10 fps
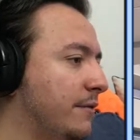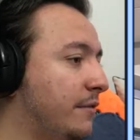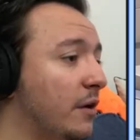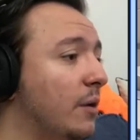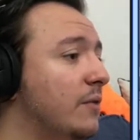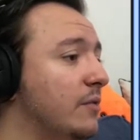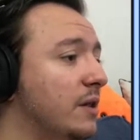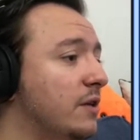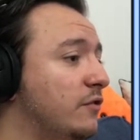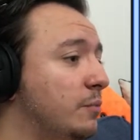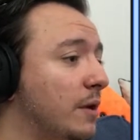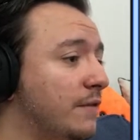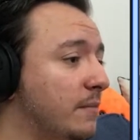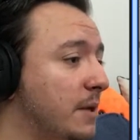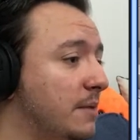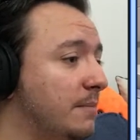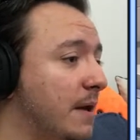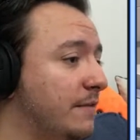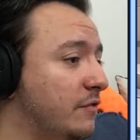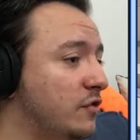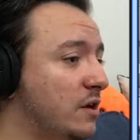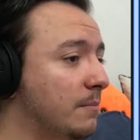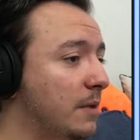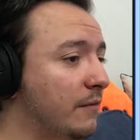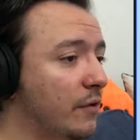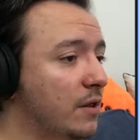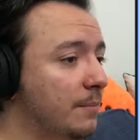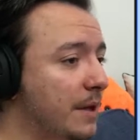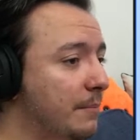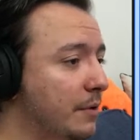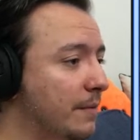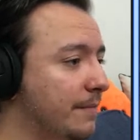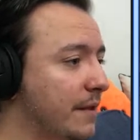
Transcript: Sayori really just wants to be the best that she can be for other people.